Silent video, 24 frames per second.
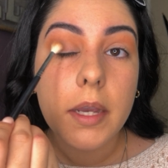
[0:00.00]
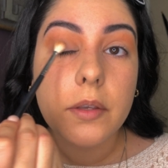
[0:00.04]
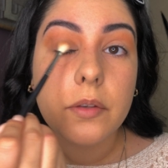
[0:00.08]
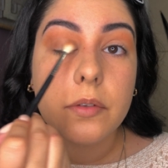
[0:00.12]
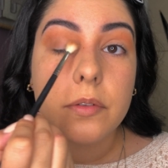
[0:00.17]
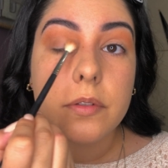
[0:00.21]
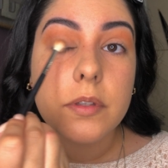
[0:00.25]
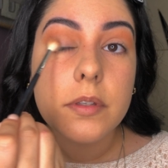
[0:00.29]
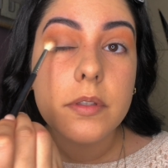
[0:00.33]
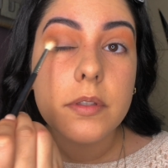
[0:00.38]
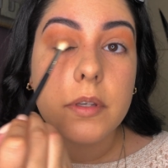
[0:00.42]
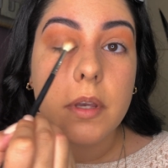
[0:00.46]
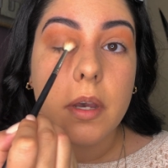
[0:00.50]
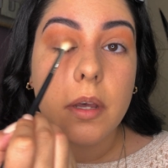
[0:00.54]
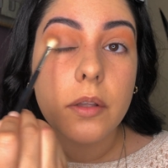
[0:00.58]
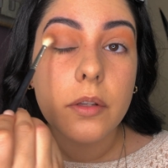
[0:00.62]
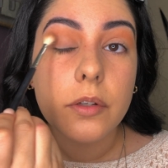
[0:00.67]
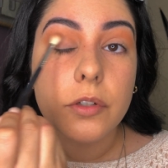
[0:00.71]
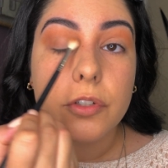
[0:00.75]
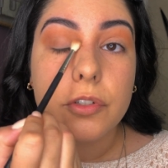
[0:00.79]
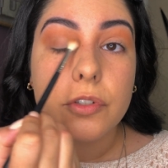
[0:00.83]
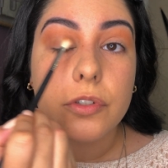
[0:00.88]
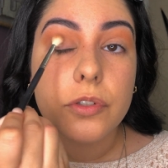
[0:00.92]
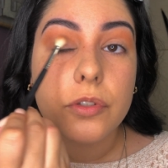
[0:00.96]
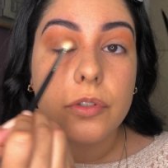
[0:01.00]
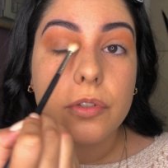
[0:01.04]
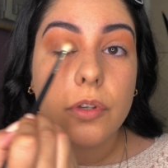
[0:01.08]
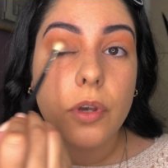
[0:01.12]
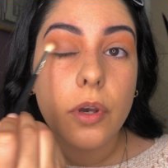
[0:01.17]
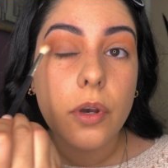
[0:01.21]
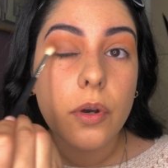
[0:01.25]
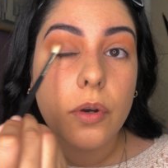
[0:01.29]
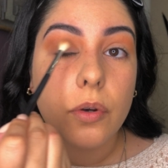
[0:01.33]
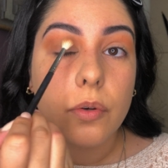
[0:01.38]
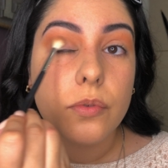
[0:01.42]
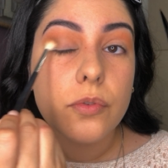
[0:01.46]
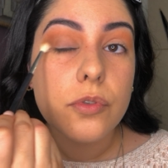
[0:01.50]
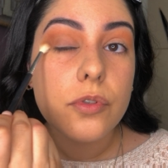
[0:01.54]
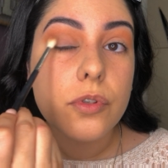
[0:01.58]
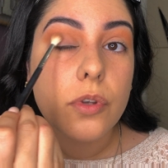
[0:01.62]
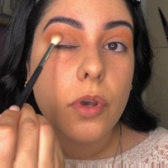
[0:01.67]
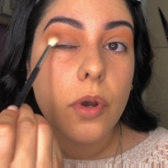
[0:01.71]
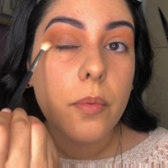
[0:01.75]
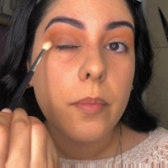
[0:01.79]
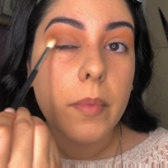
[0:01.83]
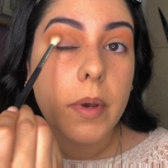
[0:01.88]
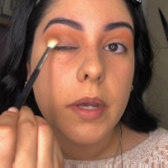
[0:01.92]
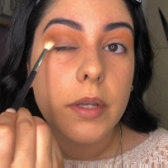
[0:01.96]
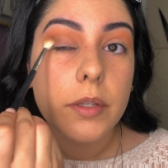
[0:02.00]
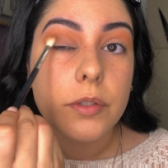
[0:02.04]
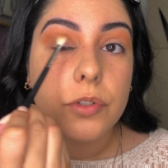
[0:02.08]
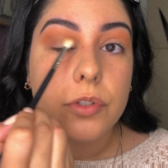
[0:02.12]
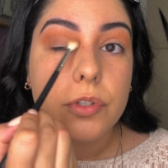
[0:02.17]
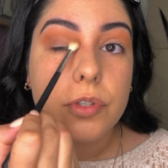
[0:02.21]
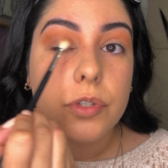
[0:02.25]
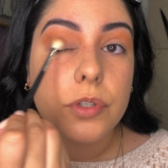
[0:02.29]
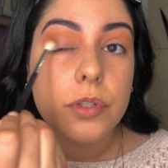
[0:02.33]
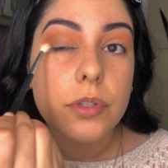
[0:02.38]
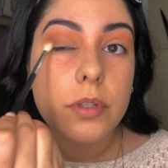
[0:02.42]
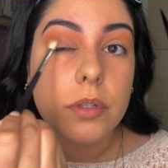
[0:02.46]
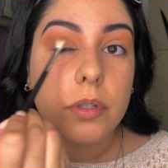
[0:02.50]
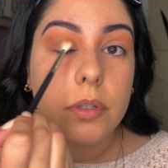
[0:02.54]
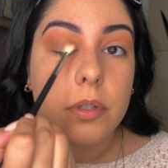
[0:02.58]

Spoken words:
use this color so much.